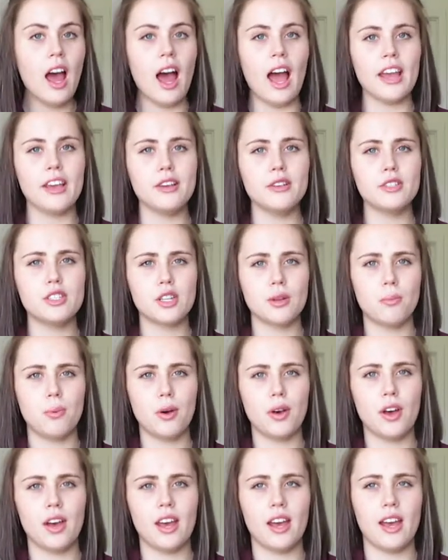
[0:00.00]
I used to
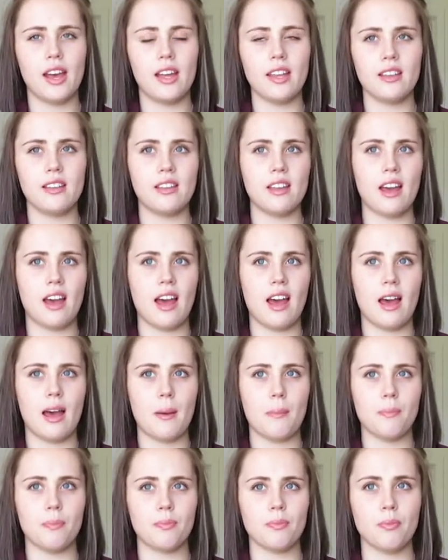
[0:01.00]
put
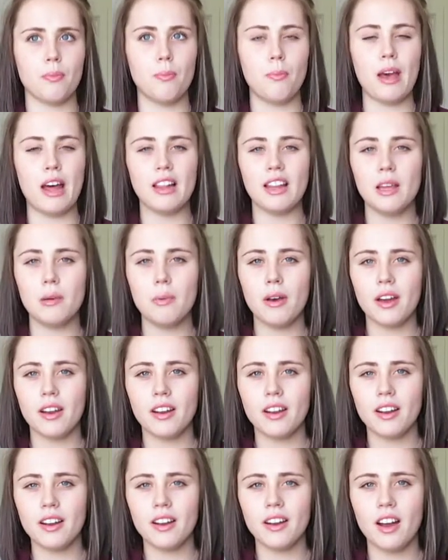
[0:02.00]
belly
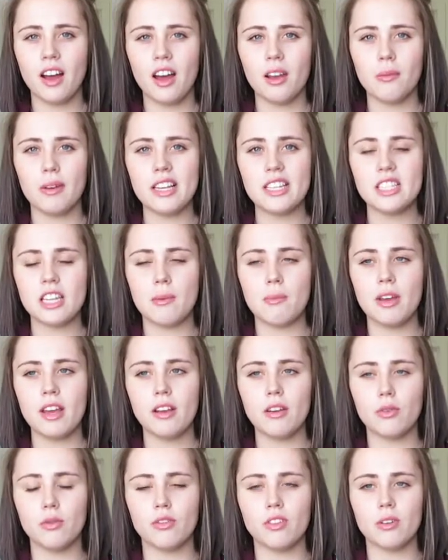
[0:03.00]
butter on my
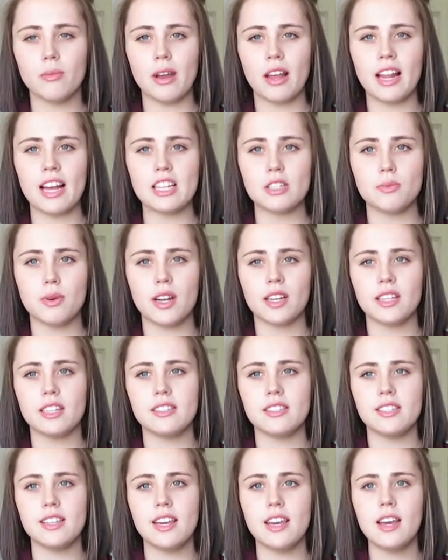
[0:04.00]
stomach for my last
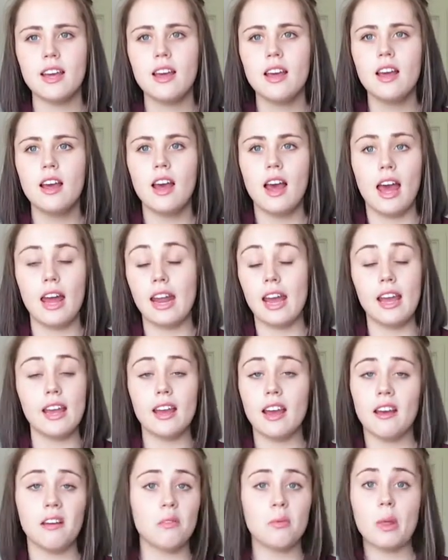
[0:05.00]
pregnancy, and
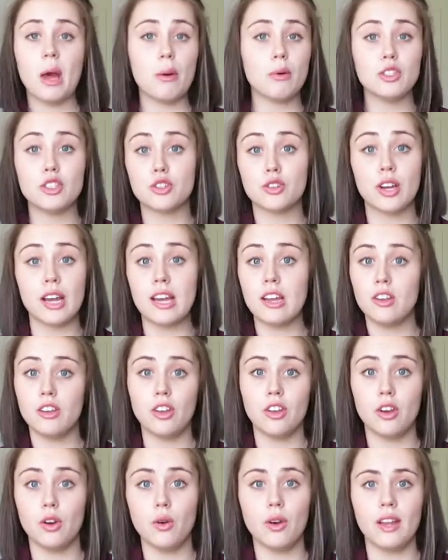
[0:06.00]
that was great
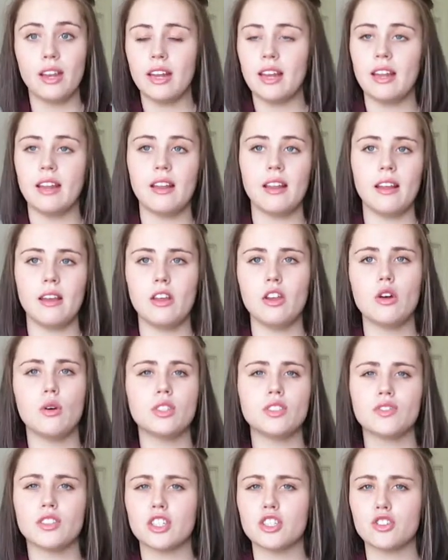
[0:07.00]
too, and
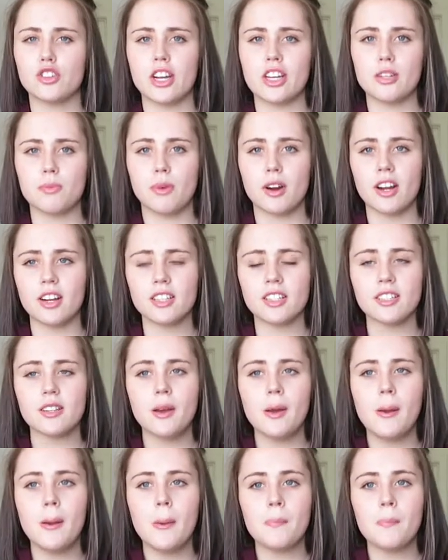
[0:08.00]
it's for stretch marks.